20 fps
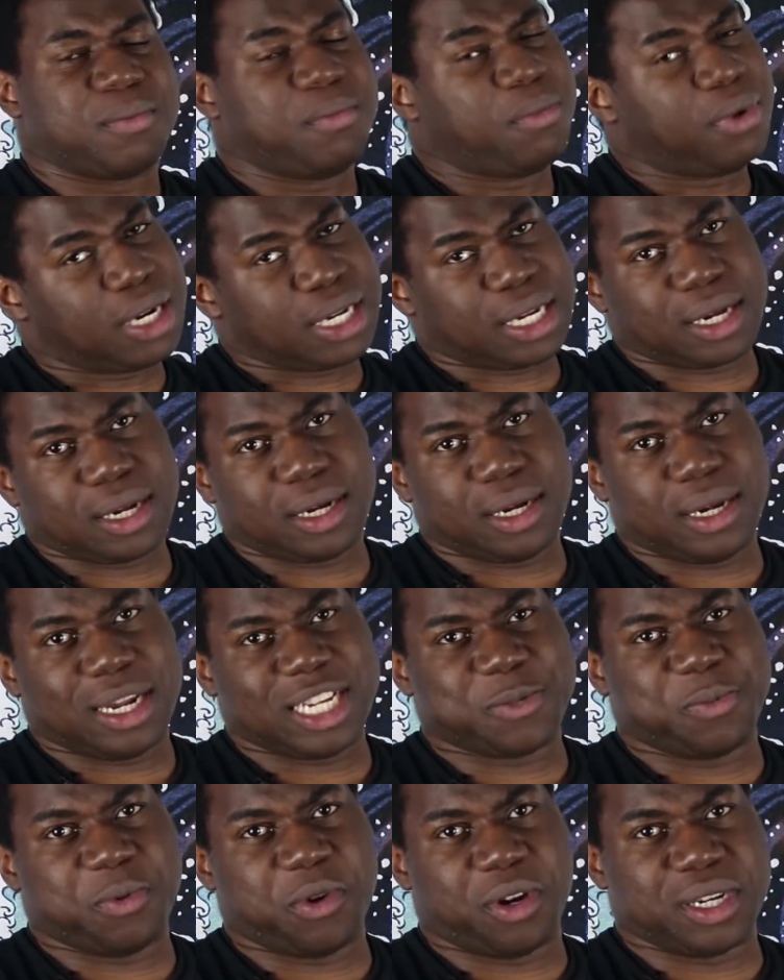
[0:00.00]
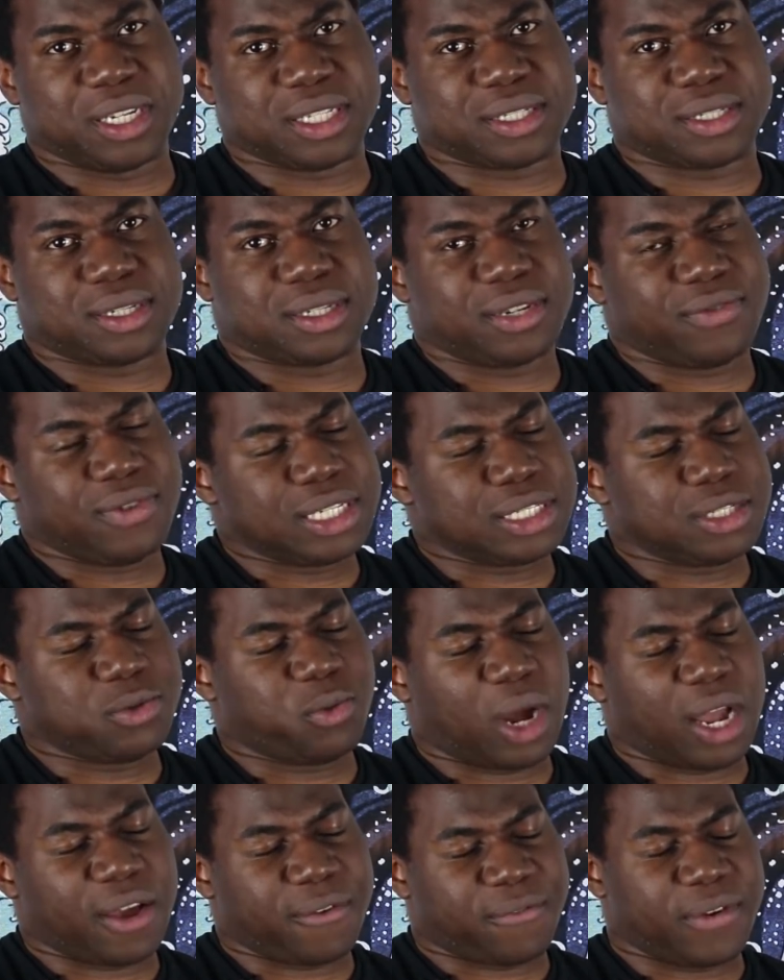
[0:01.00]
But again, let's be honest, the reason
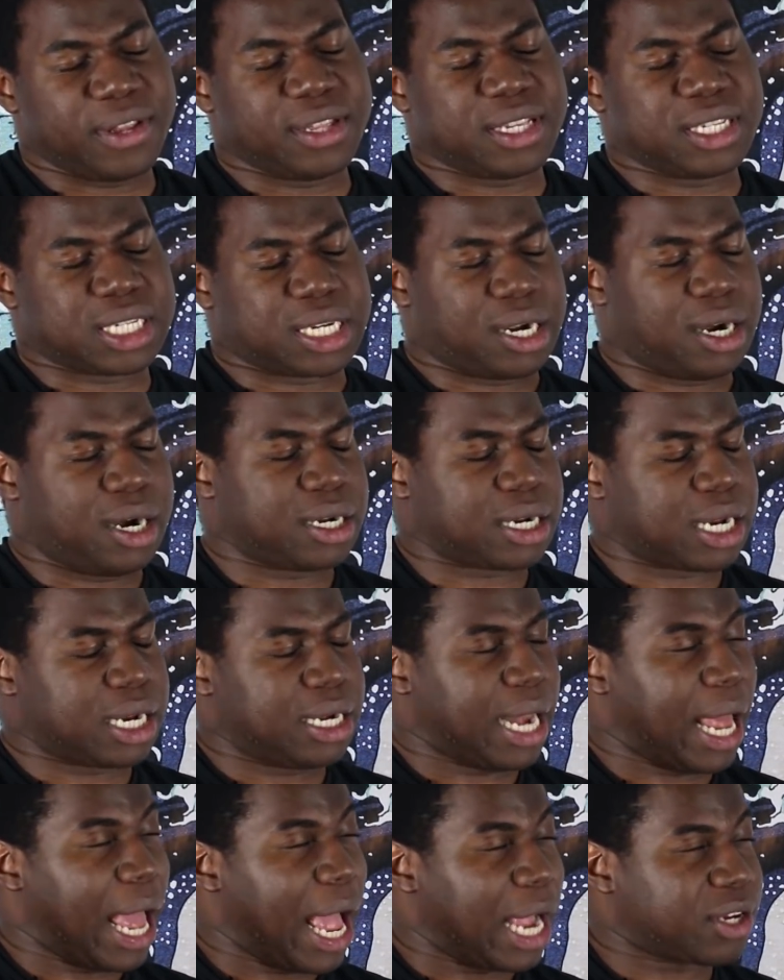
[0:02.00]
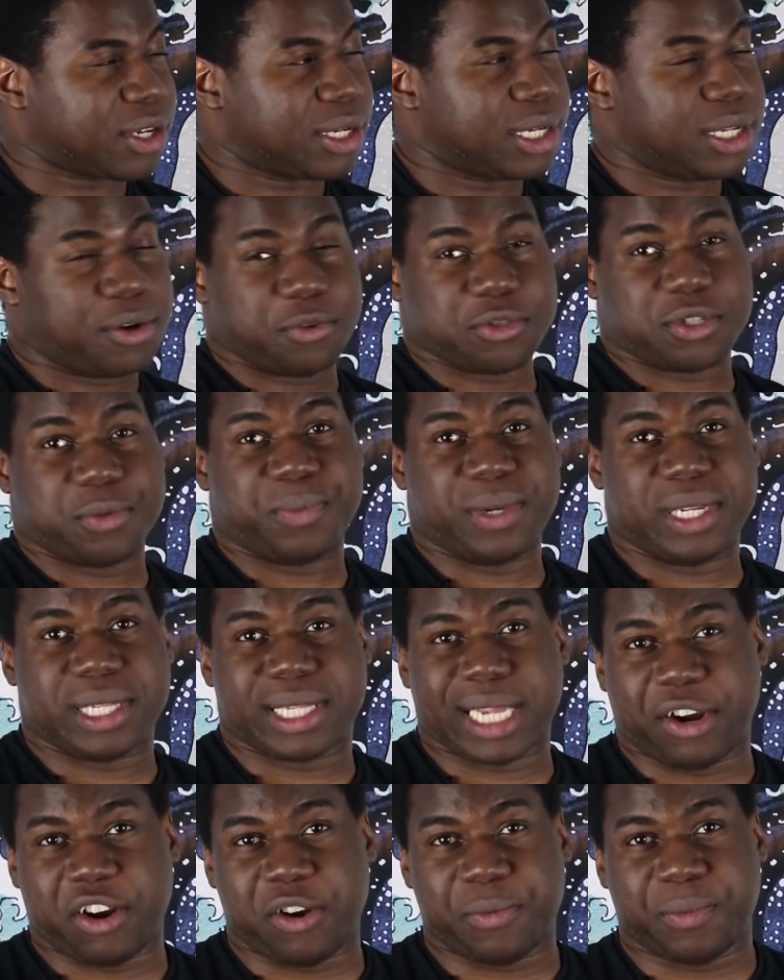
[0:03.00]
why I think this card can actually also be
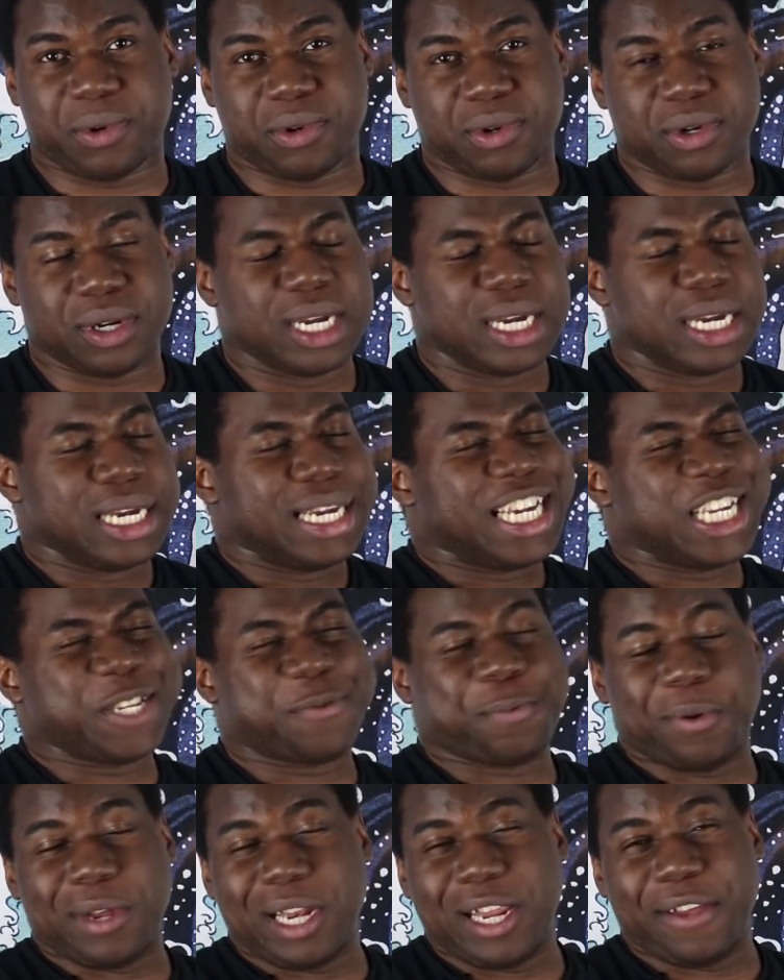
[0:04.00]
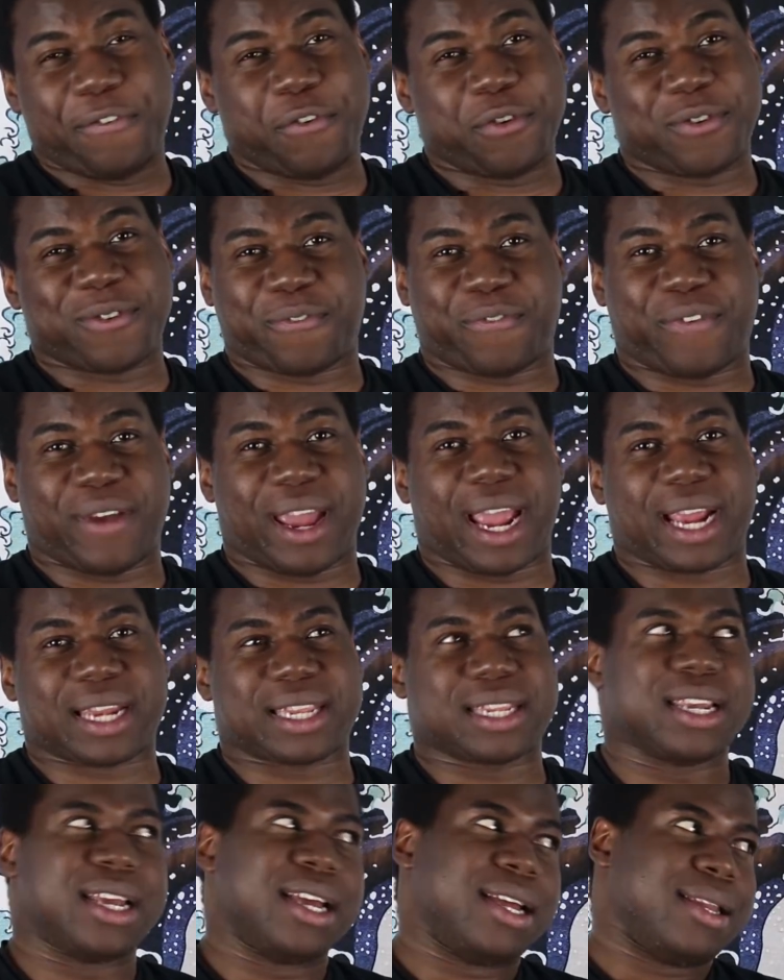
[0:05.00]
terrible is purely for the
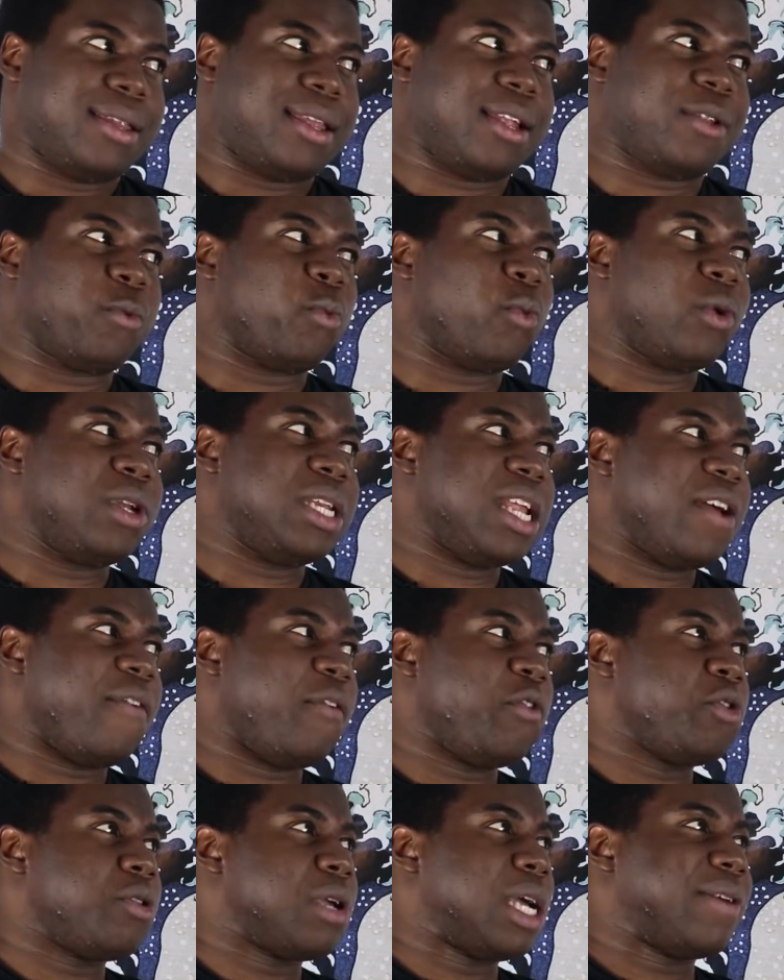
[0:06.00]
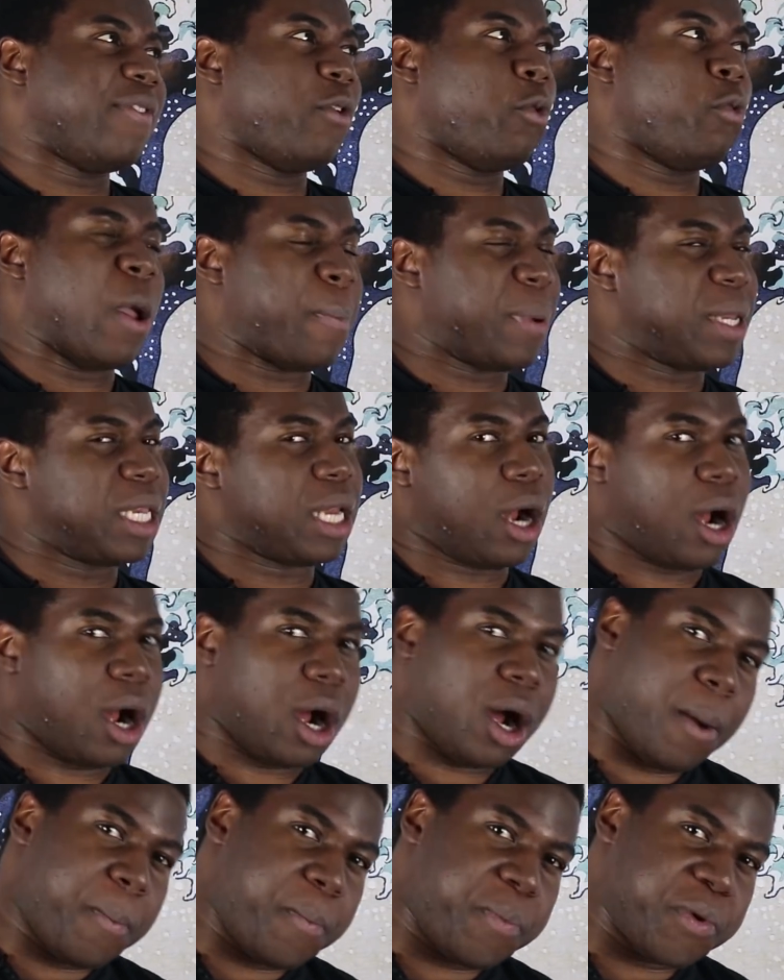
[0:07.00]
fact that whenever you have a weapon
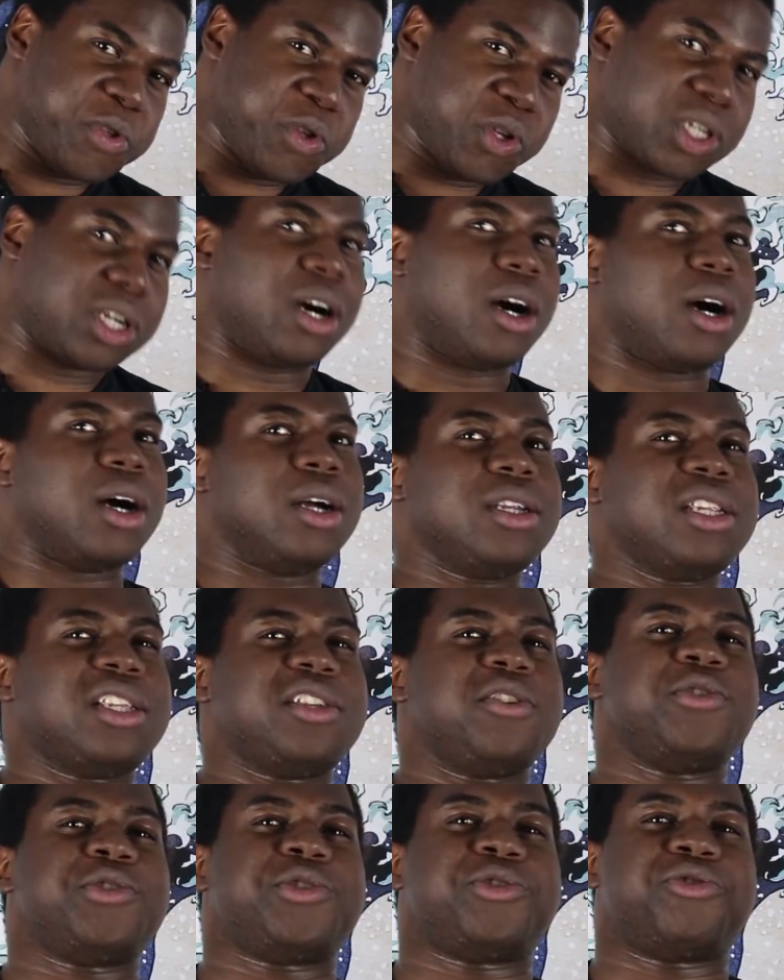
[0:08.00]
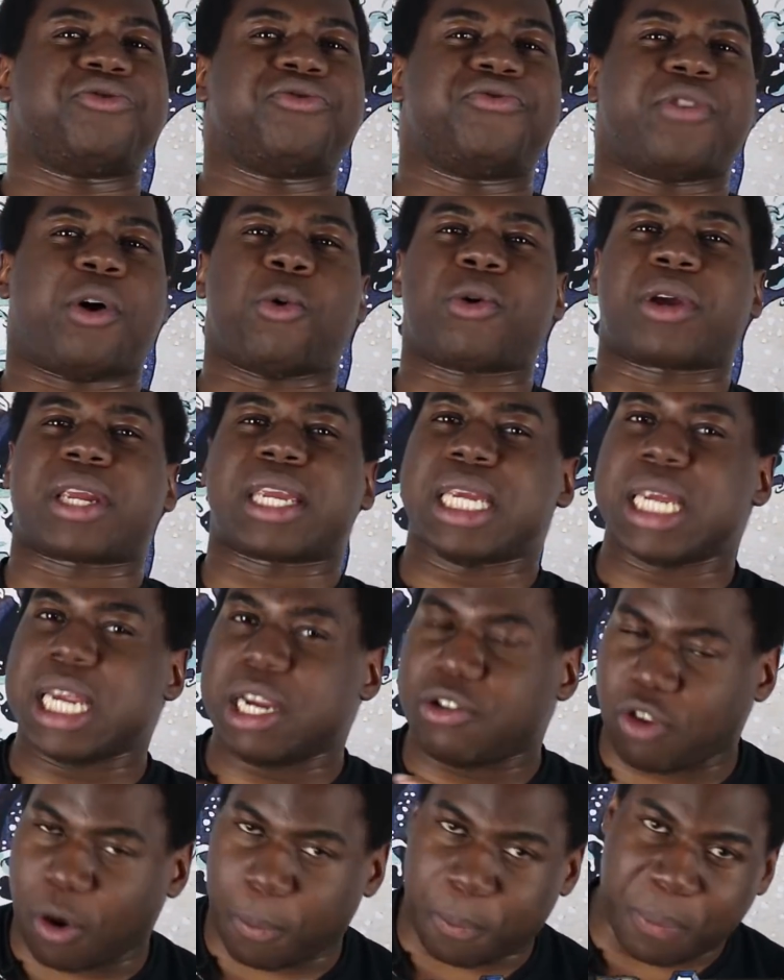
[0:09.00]
up, you can't use your rogue
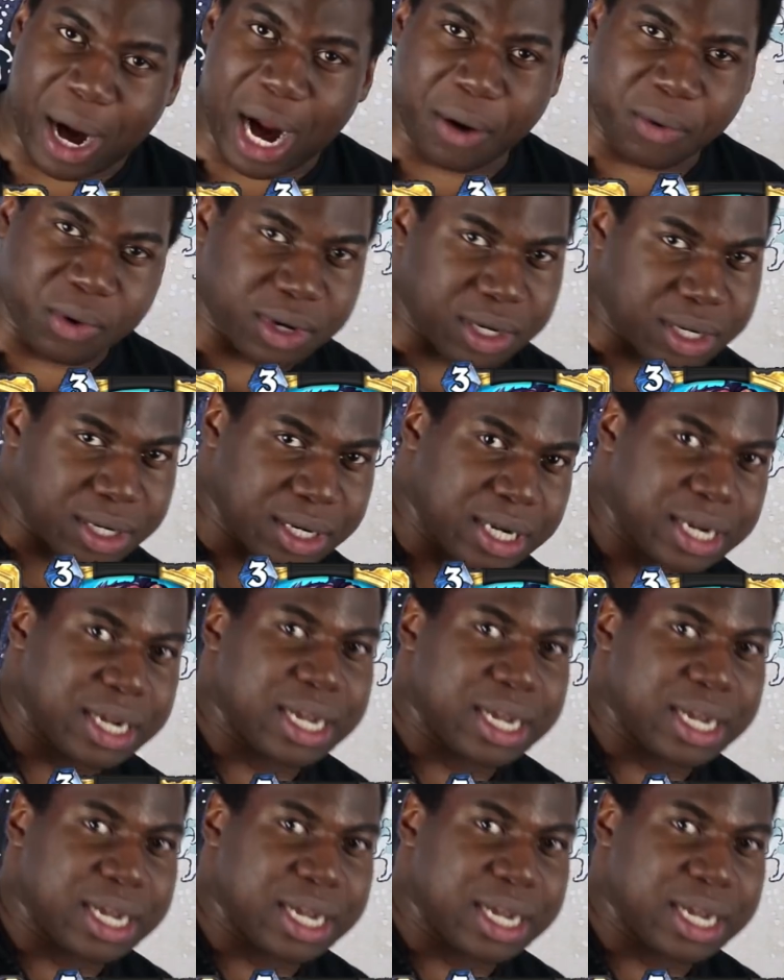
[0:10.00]
hero power.